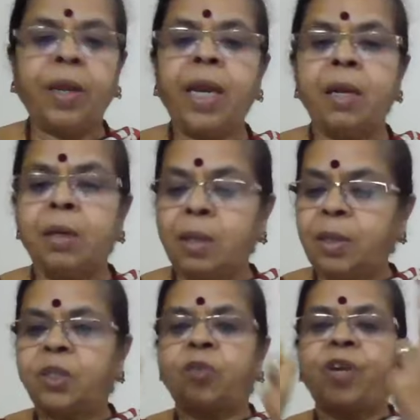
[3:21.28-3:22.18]
Okay,
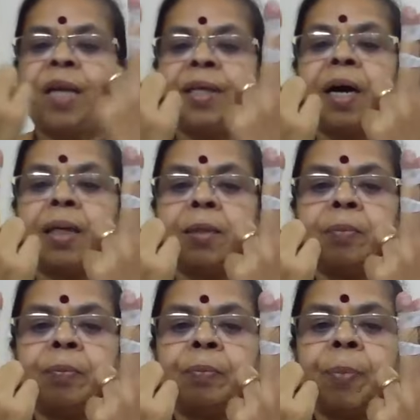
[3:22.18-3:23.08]
so we are done.
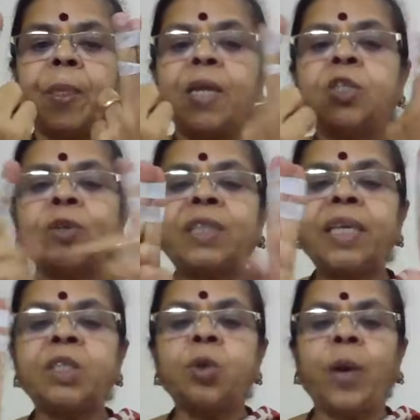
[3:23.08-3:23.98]
So
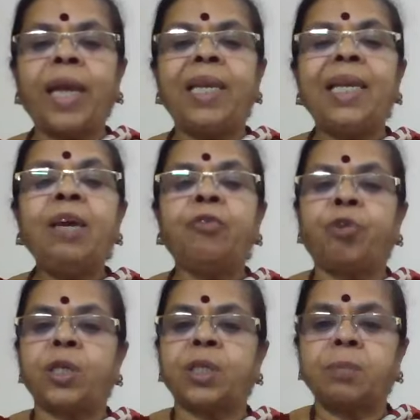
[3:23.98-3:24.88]
this you can leave
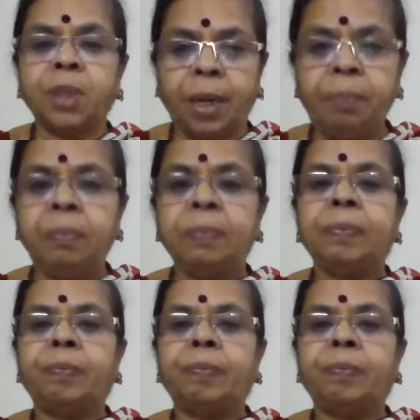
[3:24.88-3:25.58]
for some time,